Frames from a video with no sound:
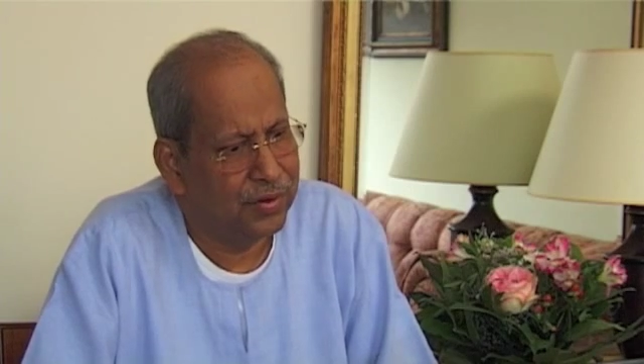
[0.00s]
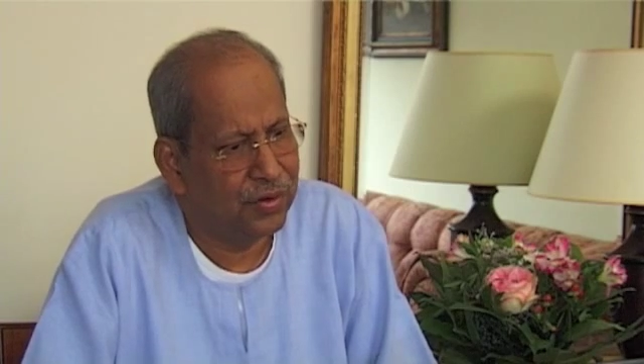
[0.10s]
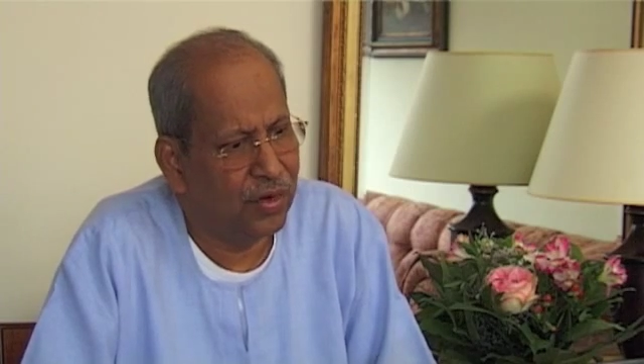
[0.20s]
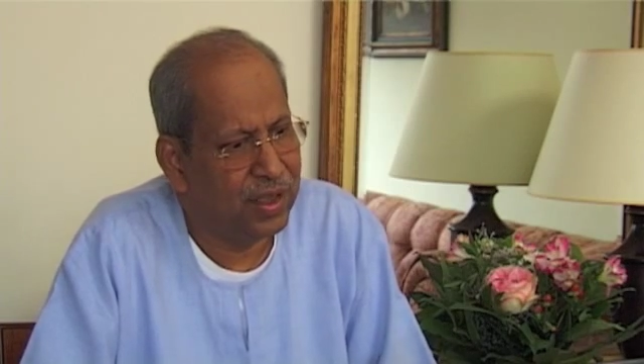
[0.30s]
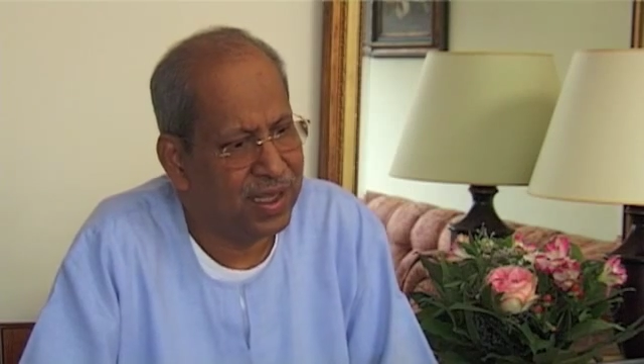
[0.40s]

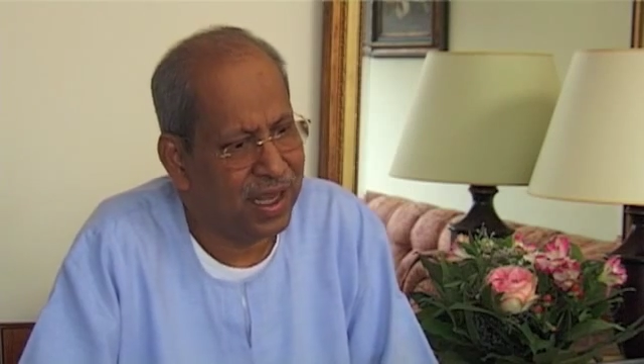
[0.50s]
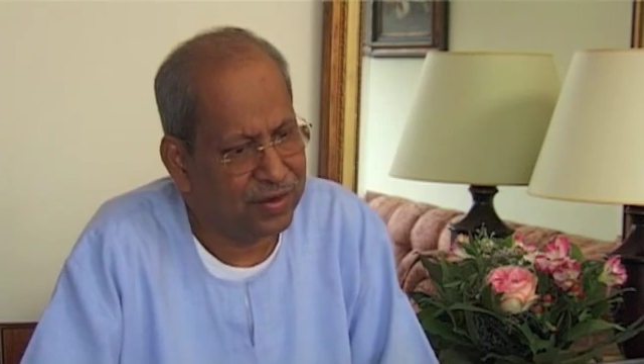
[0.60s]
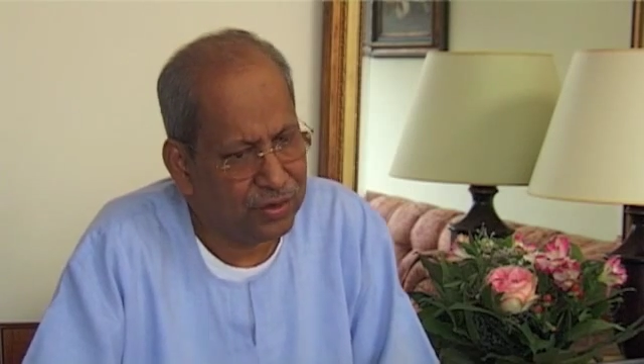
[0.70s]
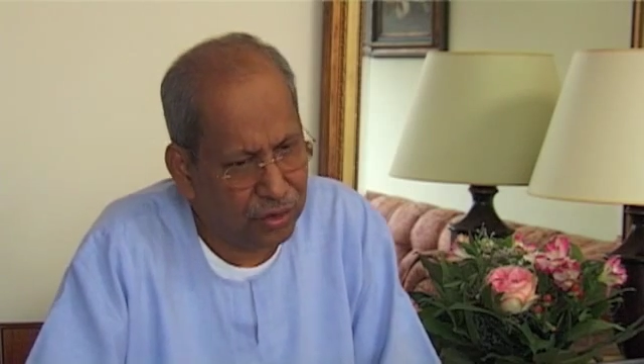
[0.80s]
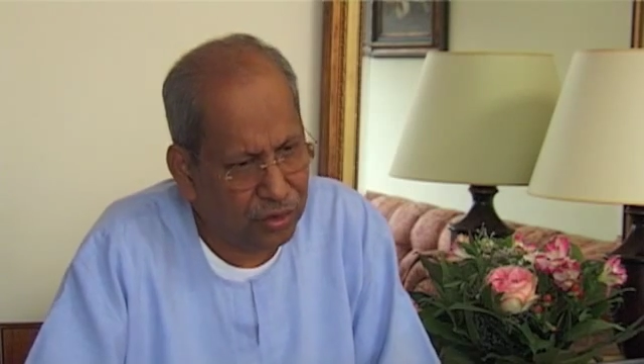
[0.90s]
So he
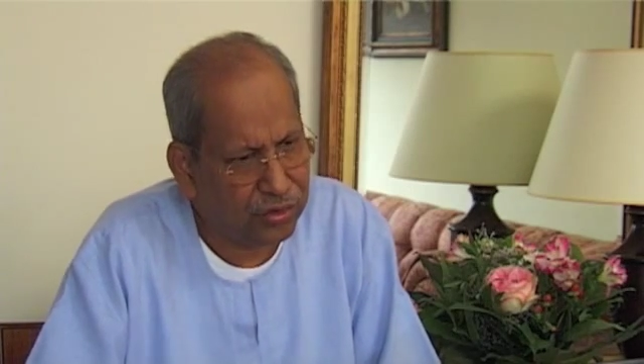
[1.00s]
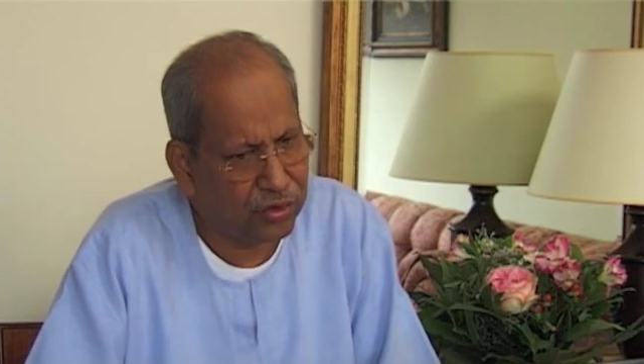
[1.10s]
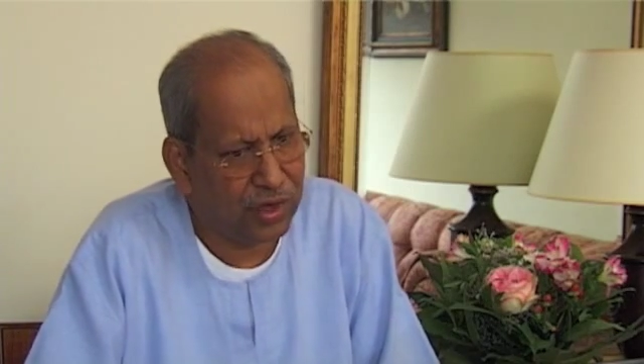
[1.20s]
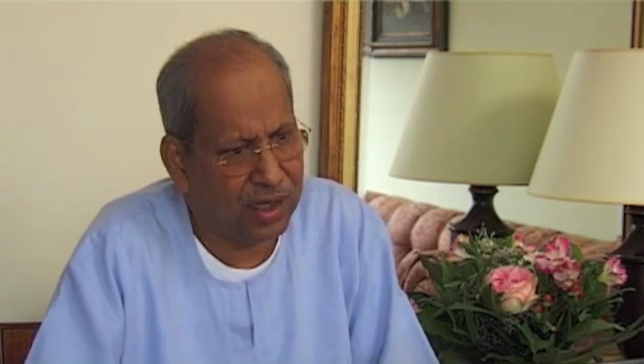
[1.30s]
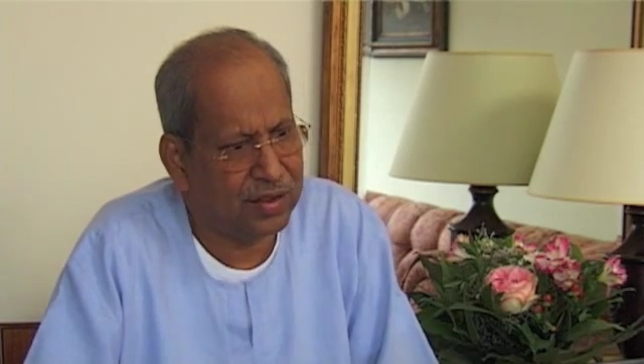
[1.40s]
gets
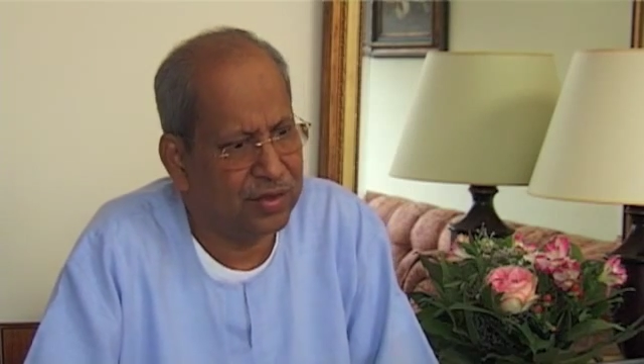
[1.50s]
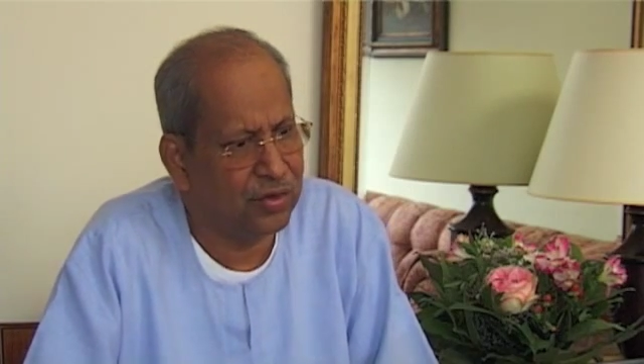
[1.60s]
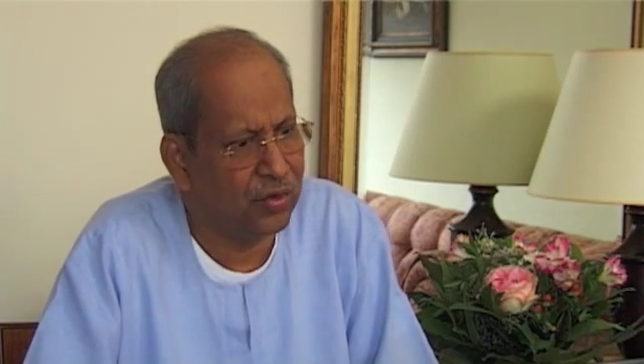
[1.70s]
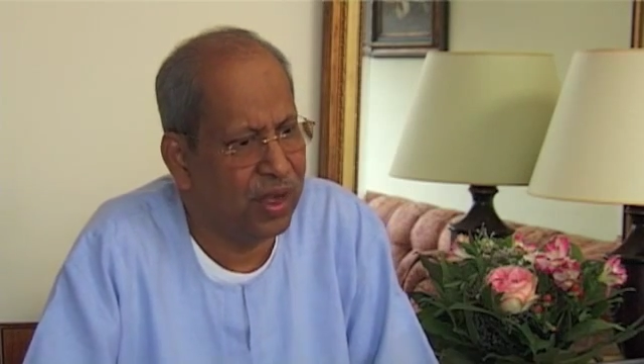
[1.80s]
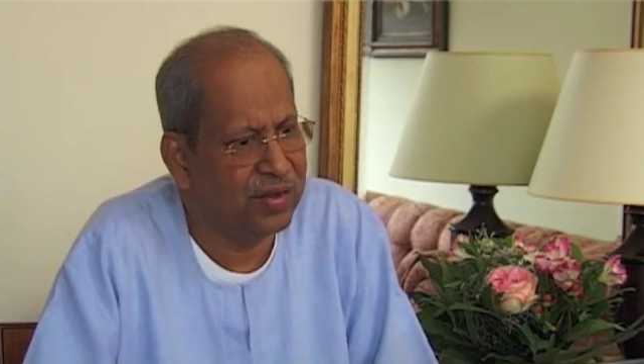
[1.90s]
used to that
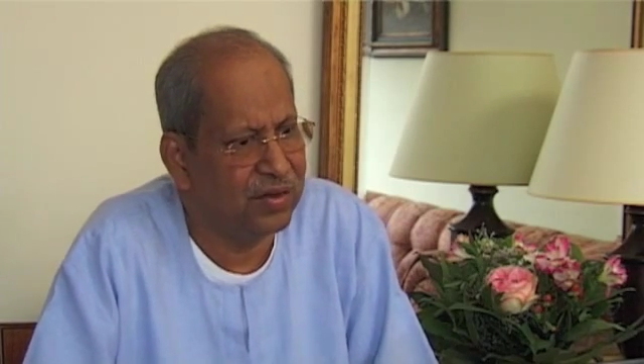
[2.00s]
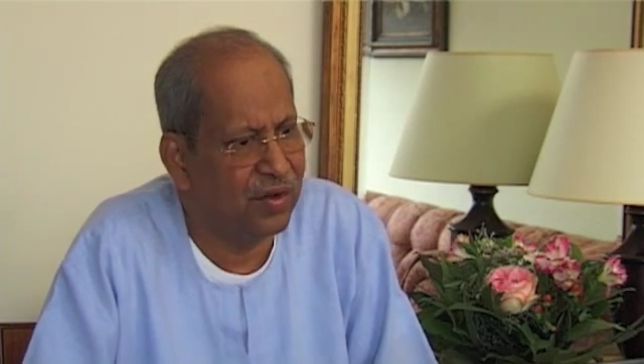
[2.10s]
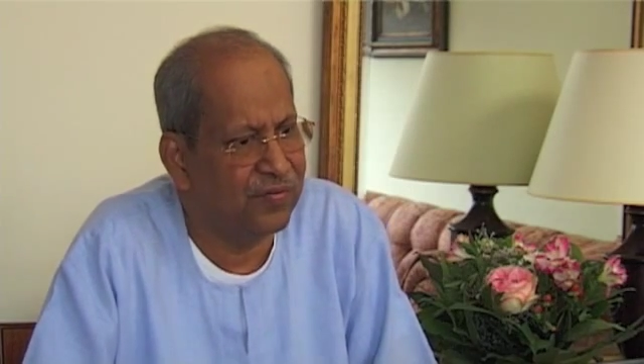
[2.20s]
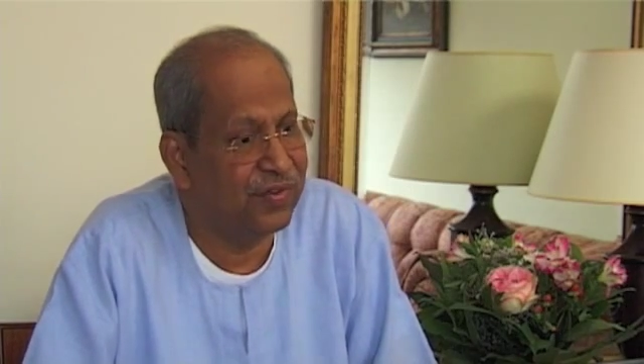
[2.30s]
situation